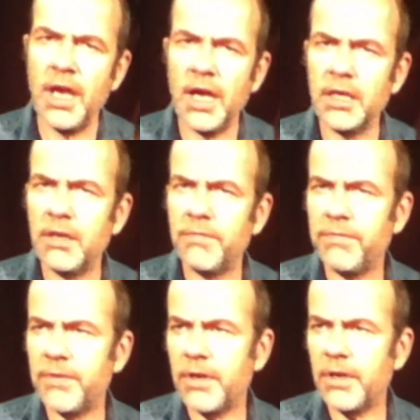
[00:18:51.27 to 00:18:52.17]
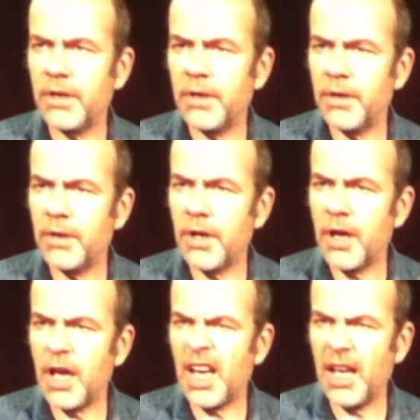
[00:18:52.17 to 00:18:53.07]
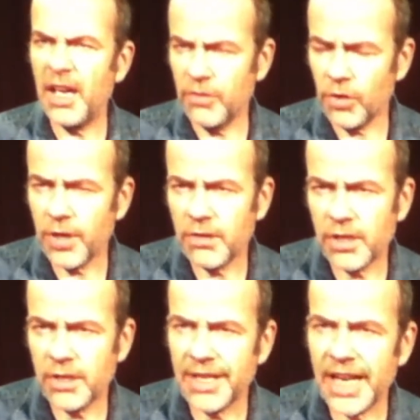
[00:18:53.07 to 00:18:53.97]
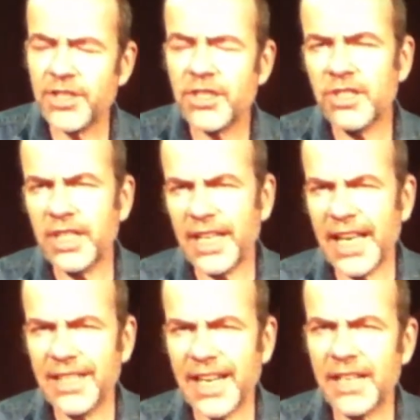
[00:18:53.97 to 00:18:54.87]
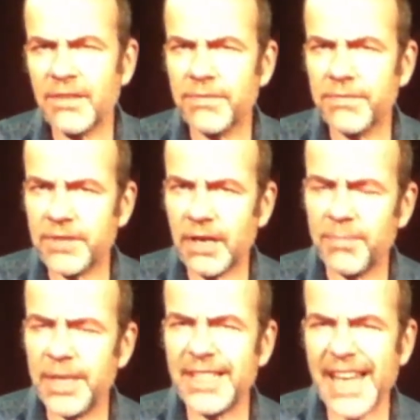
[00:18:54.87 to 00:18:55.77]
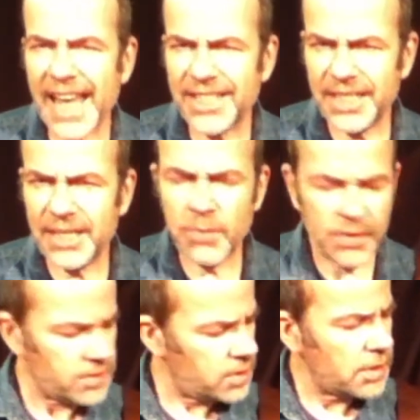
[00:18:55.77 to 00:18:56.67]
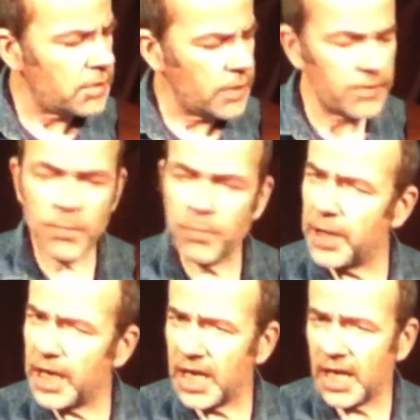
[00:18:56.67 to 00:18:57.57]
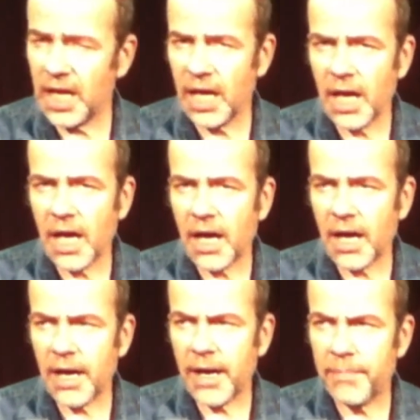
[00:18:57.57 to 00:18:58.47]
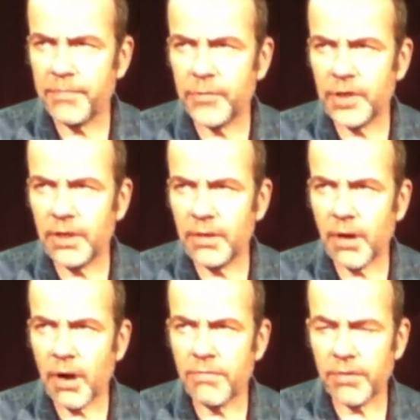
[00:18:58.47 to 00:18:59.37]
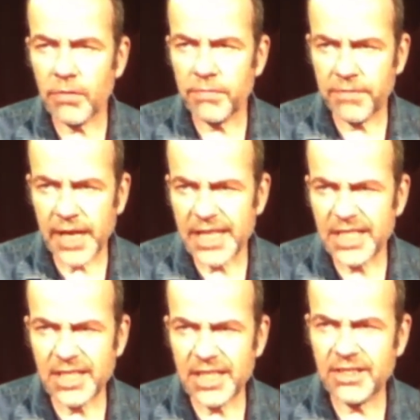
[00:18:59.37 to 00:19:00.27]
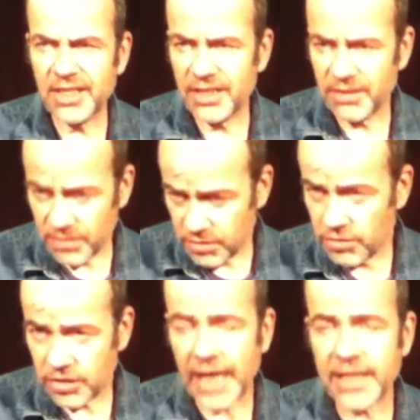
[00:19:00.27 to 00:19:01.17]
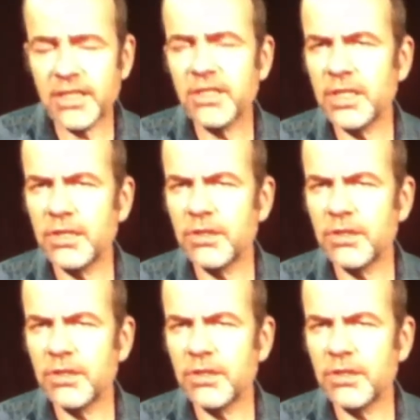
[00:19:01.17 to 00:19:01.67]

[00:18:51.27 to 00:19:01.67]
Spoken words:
And if although the Legends kind of sound a bit nasty with the pick, the overall thing is that the tightness is